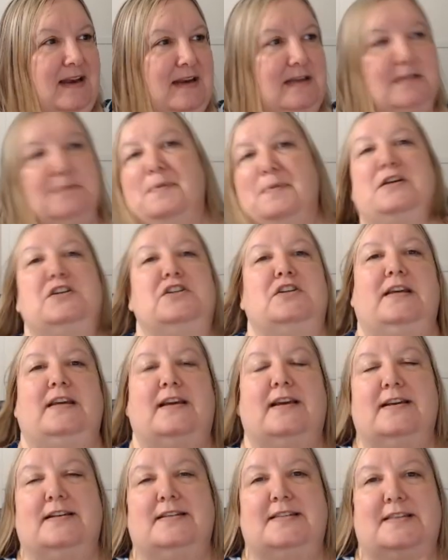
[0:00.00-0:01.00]
especially
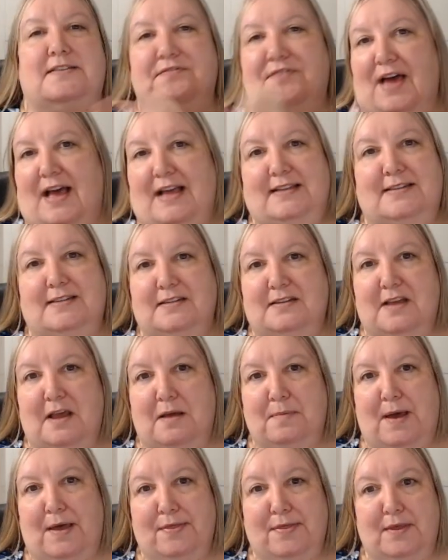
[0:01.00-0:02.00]
because that's
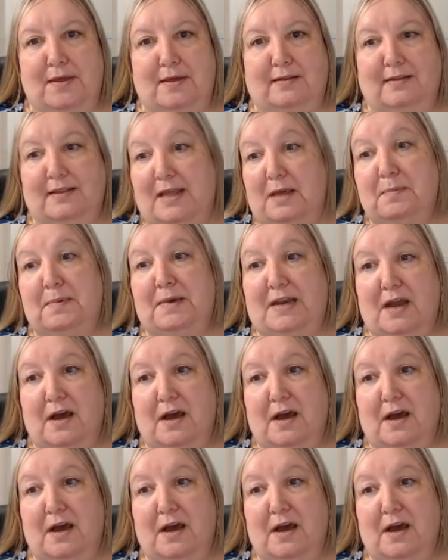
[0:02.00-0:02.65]
about the limit